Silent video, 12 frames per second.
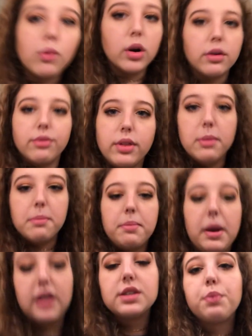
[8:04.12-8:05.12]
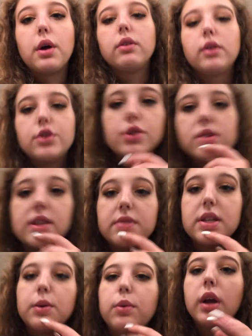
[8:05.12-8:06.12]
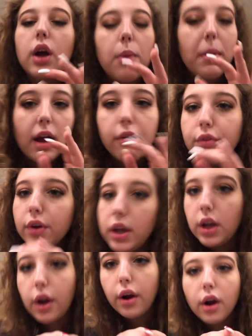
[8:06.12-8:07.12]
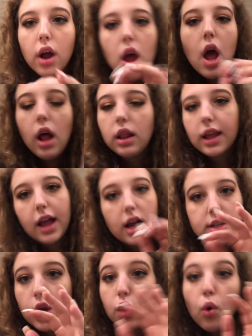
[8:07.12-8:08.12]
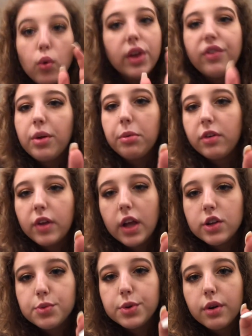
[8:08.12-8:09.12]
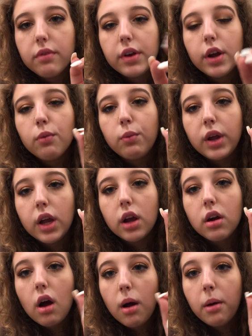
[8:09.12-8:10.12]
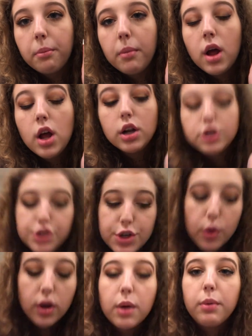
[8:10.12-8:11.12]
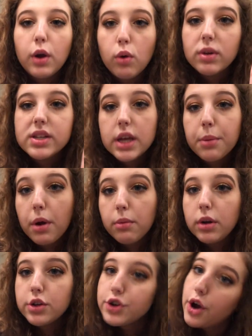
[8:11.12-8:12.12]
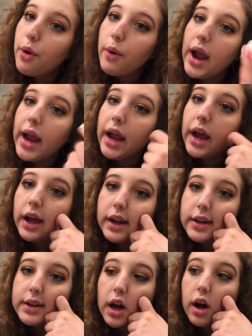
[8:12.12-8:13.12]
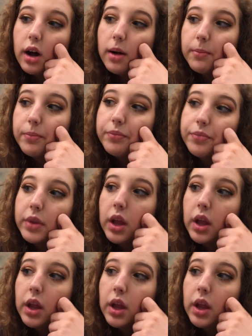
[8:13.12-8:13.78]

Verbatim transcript: one of the best Broadway shows I've seen. We come every year, like as our only family vacation we go every year. We come to New York and we always see a Broadway show. And um,